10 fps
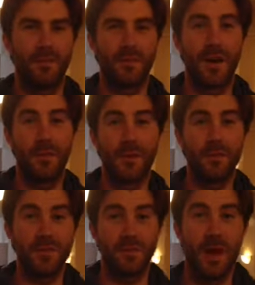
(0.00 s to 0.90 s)
Hi, my name
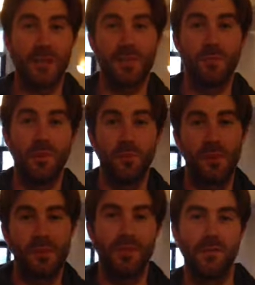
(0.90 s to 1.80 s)
is Matt Schmitt,
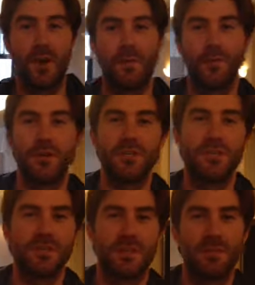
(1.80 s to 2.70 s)
President of
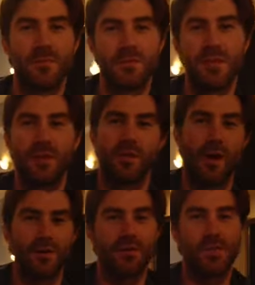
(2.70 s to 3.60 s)
Operations at the Muskegon
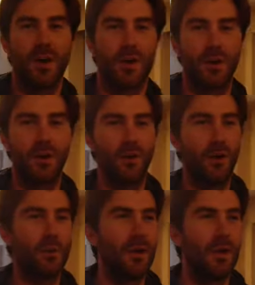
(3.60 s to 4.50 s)
Risers Soccer
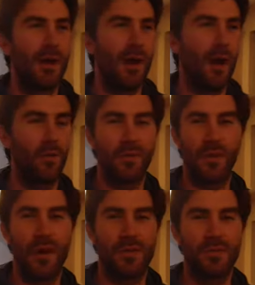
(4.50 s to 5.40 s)
Club. Uh, we were
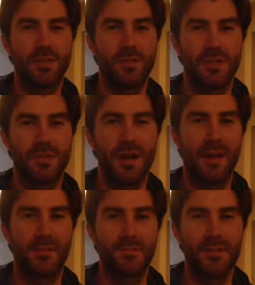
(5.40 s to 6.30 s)
actually just
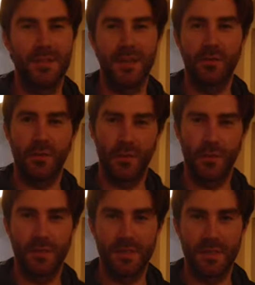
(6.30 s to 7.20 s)
at Muskegon
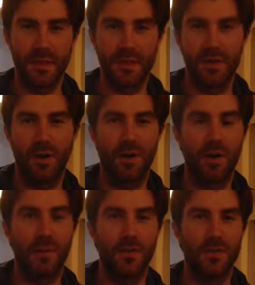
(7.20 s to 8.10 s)
Rotary today talking
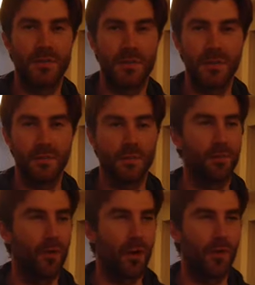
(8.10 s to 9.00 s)
about the team and the
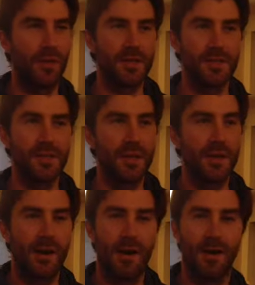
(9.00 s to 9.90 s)
progress.
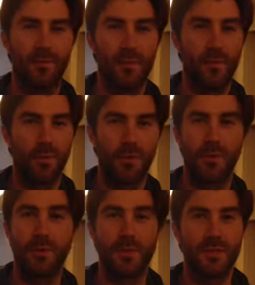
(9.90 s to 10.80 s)
Uh, from a player
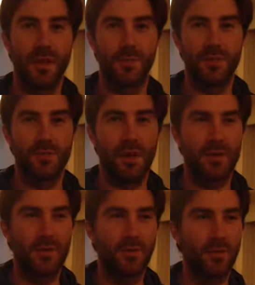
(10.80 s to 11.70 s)
personnel
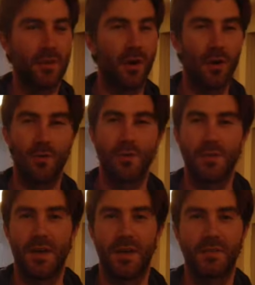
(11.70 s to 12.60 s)
perspective, we are
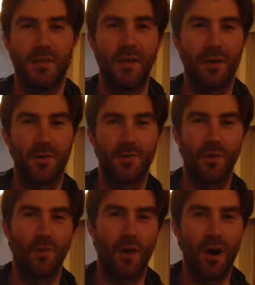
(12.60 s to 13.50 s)
almost at uh, our
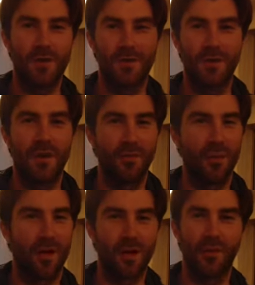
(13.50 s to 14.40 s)
full roster, have a
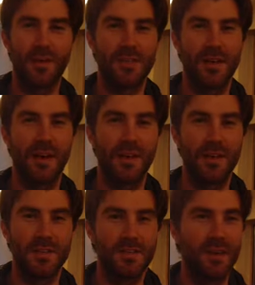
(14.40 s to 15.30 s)
lot of great
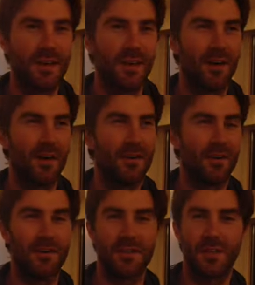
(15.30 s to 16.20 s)
signings uh, that
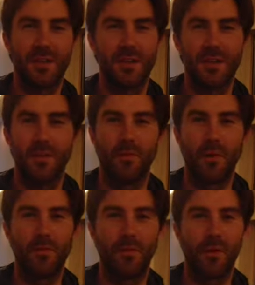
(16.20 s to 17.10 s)
are excited to come
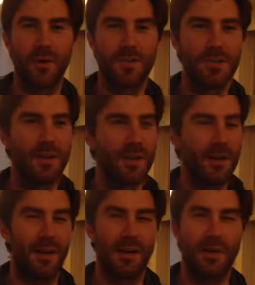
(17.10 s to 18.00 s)
play for us.
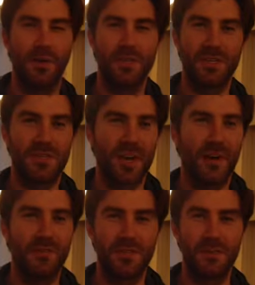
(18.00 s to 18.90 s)
Uh, coaching
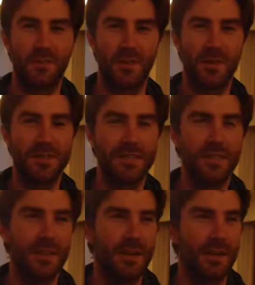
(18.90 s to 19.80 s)
staff is in
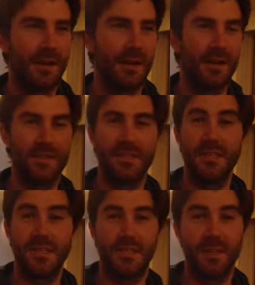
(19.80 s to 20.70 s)
place. Uh,
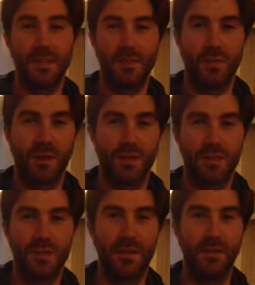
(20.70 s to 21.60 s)
season tickets went on
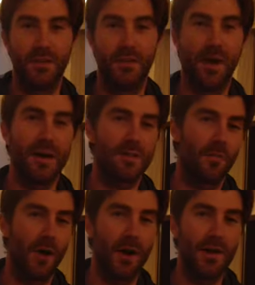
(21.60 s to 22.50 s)
sale last
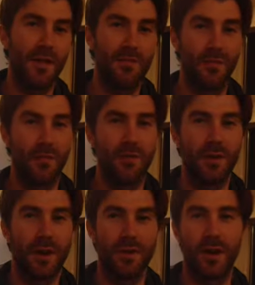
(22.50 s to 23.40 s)
Friday for
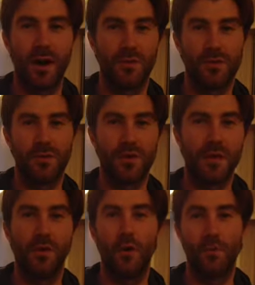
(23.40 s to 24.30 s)
$39 for
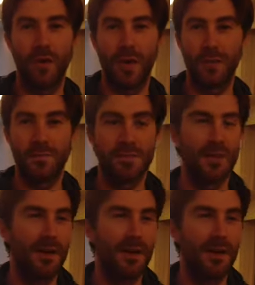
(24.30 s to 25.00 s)
10 home games.